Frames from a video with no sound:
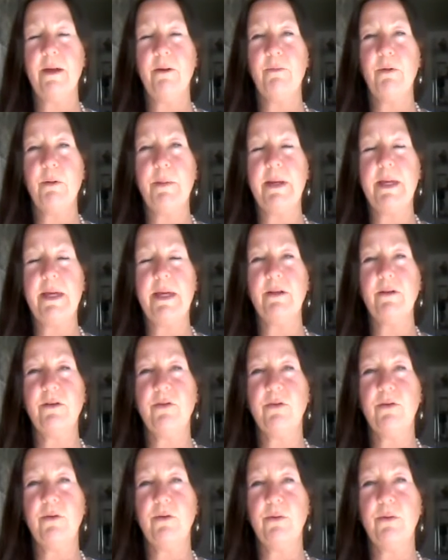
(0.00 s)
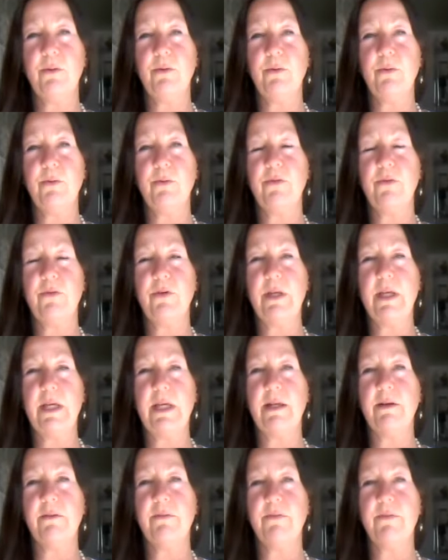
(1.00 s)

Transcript: we begin to see and